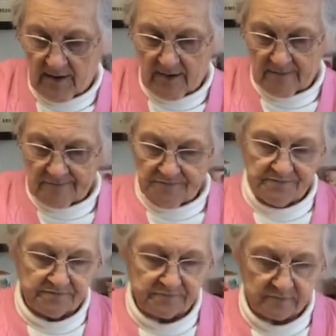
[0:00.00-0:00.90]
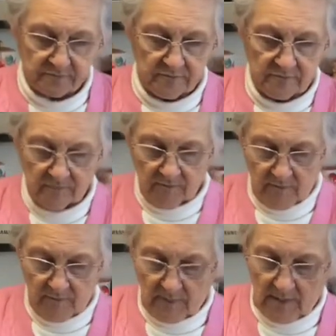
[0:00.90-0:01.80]
And now keep in mind,
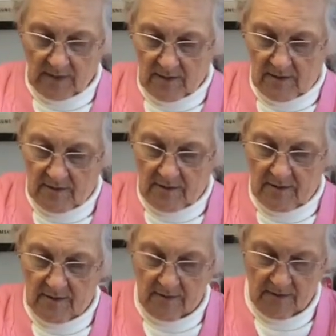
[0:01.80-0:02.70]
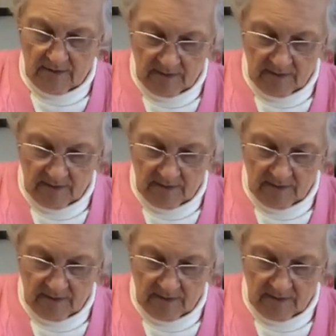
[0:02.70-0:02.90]
Rose puts